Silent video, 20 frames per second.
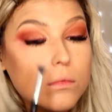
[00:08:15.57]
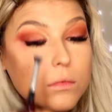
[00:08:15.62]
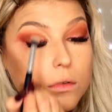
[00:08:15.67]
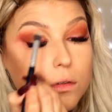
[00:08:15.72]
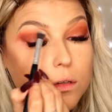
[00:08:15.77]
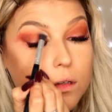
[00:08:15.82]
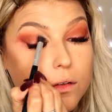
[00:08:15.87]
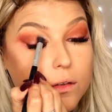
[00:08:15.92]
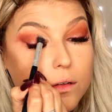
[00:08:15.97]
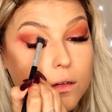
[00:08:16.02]

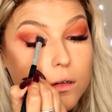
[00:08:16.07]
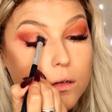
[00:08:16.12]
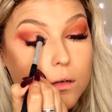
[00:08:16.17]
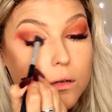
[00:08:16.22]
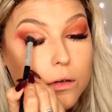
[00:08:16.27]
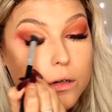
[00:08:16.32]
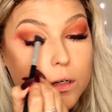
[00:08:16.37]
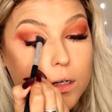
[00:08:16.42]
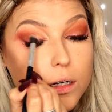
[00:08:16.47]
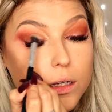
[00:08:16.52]
There's a
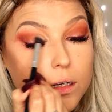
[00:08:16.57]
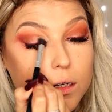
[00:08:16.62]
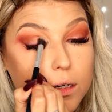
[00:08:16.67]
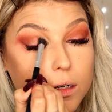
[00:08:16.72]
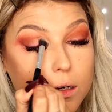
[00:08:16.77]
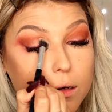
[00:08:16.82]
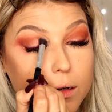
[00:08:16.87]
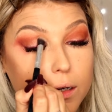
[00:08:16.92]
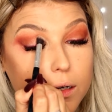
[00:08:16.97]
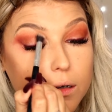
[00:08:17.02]
lot of glitter
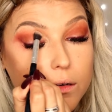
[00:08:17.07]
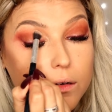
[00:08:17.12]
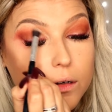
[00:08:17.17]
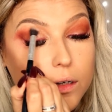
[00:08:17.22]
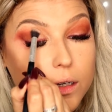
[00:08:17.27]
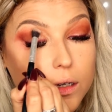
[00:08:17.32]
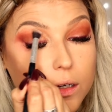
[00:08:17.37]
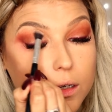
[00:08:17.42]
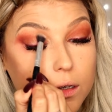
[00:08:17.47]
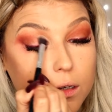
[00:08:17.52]
going on
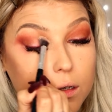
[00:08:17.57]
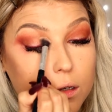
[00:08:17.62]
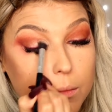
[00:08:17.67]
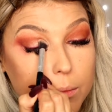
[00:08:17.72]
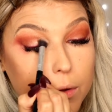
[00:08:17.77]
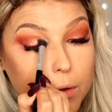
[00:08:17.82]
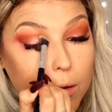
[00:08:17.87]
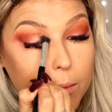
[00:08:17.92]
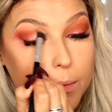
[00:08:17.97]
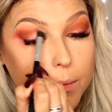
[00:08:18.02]
here. I'll
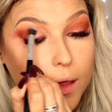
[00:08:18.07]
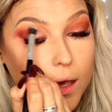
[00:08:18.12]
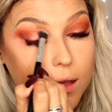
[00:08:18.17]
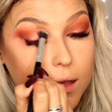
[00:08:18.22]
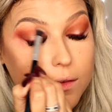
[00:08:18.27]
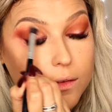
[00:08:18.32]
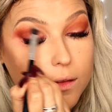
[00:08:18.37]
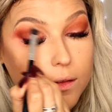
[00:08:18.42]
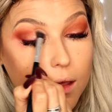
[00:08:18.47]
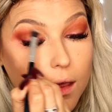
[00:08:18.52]
pop that
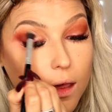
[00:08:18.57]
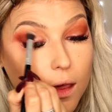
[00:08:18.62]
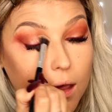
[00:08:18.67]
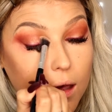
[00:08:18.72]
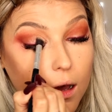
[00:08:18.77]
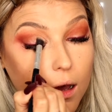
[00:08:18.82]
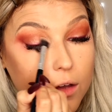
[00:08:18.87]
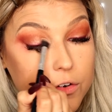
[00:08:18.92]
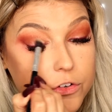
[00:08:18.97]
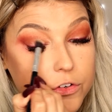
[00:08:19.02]
in there.
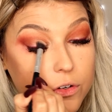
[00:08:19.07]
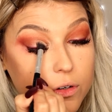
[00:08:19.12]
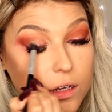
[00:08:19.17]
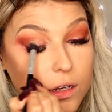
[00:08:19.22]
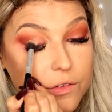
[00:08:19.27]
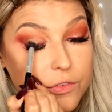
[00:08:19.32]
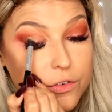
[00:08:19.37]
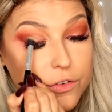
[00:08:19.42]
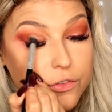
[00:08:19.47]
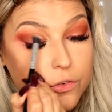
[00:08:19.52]
I do
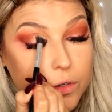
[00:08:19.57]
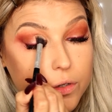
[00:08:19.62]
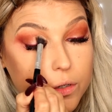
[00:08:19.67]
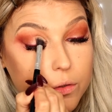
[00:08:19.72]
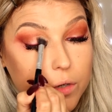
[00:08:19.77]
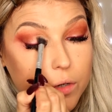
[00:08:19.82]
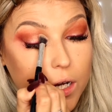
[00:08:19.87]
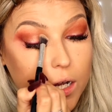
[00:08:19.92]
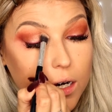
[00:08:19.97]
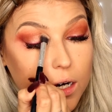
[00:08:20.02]
love a
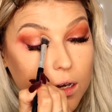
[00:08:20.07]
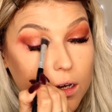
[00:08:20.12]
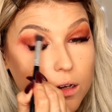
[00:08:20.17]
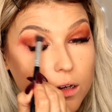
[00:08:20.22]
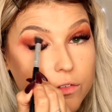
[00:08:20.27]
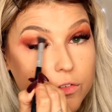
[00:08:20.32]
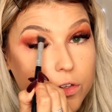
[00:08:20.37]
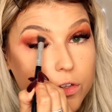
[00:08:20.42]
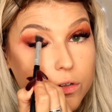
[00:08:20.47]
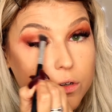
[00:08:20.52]
foil
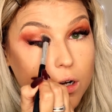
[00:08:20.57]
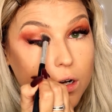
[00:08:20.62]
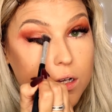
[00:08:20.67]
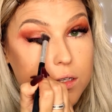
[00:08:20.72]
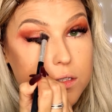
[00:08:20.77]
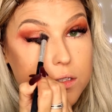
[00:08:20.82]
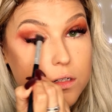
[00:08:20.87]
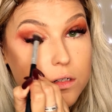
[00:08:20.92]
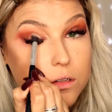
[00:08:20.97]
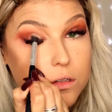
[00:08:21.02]
colour. If you
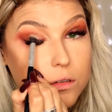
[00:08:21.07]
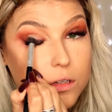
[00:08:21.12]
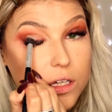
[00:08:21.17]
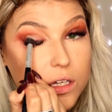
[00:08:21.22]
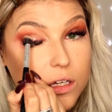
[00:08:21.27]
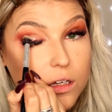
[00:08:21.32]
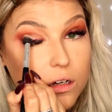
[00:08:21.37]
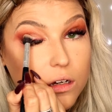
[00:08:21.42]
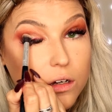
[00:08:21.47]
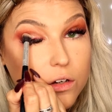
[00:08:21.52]
guys are new
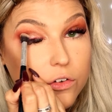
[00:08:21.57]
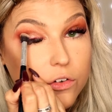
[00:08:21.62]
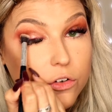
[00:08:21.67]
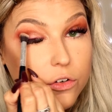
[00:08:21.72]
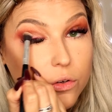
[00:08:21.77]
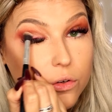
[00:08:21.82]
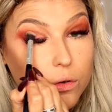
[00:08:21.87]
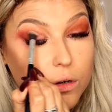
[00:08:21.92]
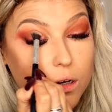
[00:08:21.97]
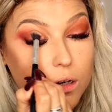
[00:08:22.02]
here, I
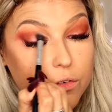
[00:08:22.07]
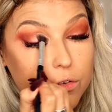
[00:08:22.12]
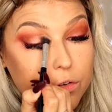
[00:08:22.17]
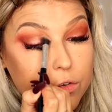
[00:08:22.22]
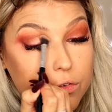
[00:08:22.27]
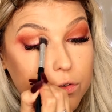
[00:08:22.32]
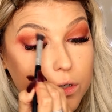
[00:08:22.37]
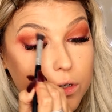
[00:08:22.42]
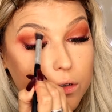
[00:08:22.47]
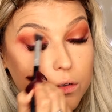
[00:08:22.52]
do love a
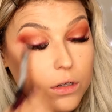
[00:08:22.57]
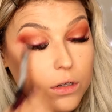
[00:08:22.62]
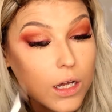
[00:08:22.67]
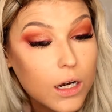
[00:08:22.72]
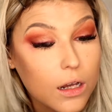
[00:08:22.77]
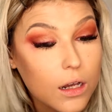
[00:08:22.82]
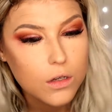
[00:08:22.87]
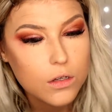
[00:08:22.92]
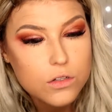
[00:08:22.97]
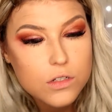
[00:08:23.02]
foil
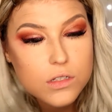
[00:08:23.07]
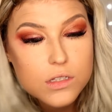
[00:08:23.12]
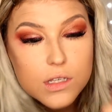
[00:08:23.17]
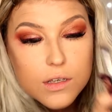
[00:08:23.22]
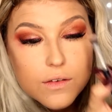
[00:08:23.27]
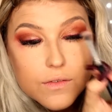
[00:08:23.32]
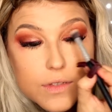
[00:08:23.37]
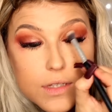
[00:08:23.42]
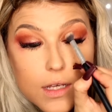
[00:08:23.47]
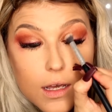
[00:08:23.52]
colour. Just
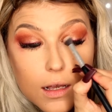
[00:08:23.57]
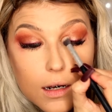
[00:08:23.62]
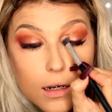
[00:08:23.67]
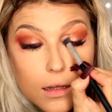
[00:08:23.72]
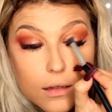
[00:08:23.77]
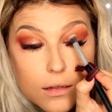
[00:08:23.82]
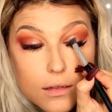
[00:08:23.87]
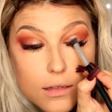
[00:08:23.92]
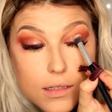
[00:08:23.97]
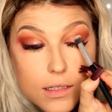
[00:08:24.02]
gives it a
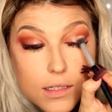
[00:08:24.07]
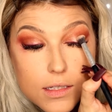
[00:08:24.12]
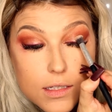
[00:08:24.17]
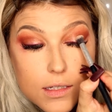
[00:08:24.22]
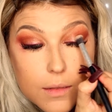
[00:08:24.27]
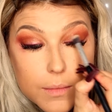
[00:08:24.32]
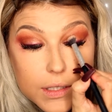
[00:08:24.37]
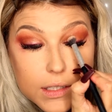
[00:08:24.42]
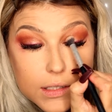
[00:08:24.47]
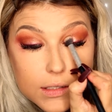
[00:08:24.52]
little
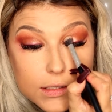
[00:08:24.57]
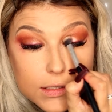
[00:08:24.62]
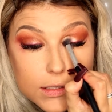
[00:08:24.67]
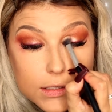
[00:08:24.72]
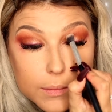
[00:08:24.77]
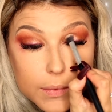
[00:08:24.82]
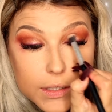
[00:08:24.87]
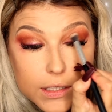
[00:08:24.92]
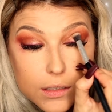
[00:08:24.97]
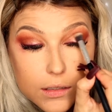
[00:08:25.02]
something.